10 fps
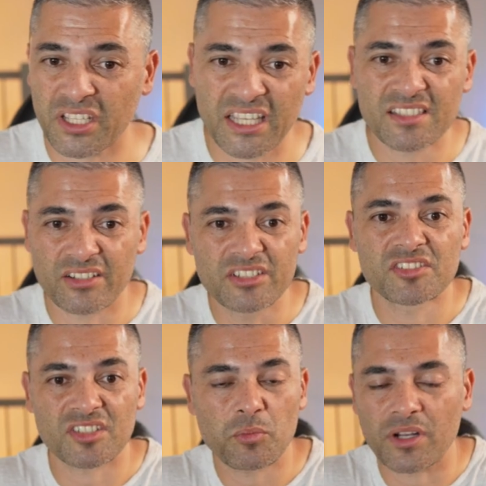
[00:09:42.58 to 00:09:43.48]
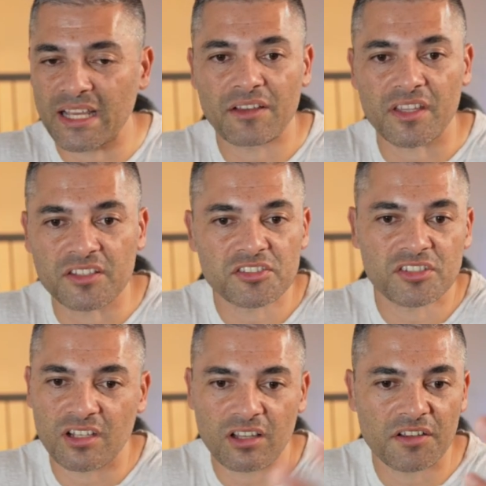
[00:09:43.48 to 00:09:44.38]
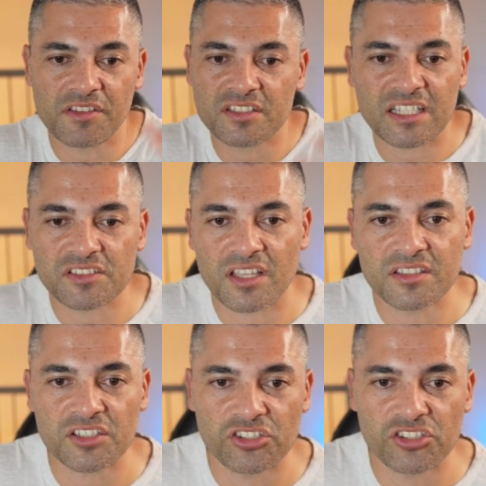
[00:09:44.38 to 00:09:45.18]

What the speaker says: I guess there is someone out there that's going to like this aesthetic